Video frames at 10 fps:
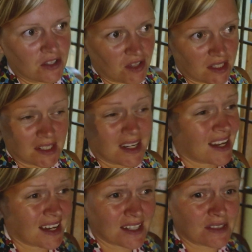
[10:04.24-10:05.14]
you're interested.
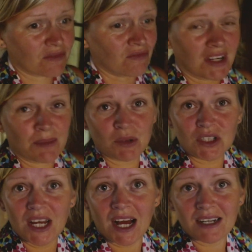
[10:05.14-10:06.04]
It is really
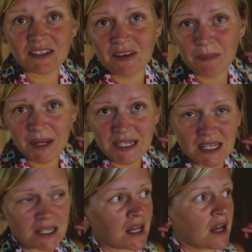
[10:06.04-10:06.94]
budget and it's very
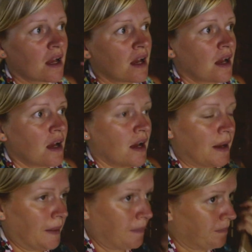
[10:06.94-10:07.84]
basic,
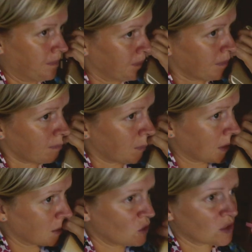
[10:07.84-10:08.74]
but
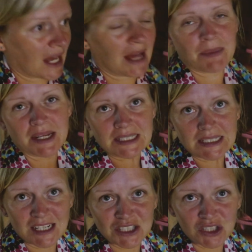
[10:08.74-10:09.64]
it's called M
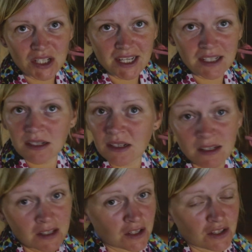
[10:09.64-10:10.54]
International Inn.
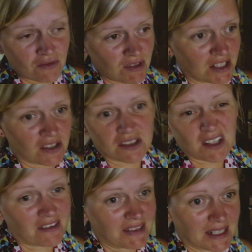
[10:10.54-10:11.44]
Really good,
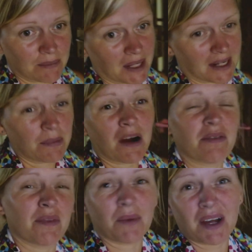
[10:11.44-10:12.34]
can't really complain. Apart
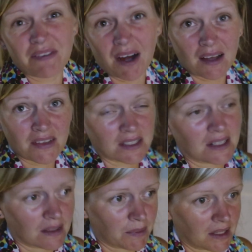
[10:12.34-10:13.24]
from the Wi-Fi, it's a
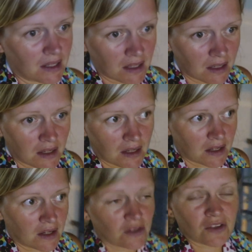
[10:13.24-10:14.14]
little bit
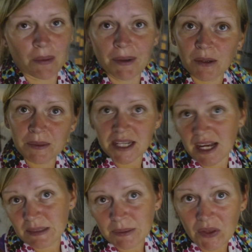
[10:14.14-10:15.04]
crappy
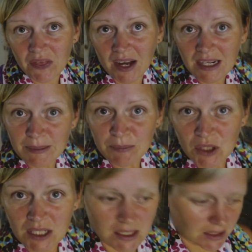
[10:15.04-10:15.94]
upstairs, but other than that, it's been
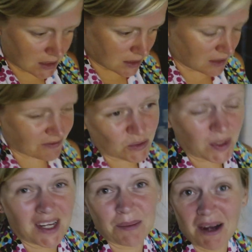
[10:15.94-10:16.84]
brilliant. And for
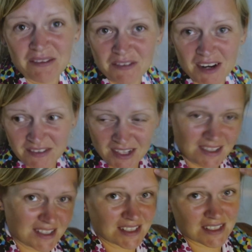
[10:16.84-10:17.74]
£28 for 5
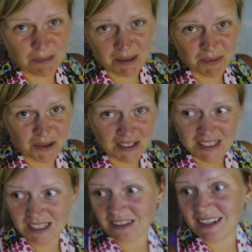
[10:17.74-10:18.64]
nights, I mean, what can
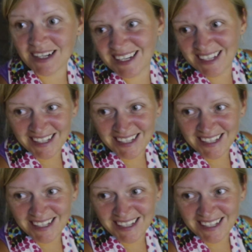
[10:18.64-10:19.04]
you say, really?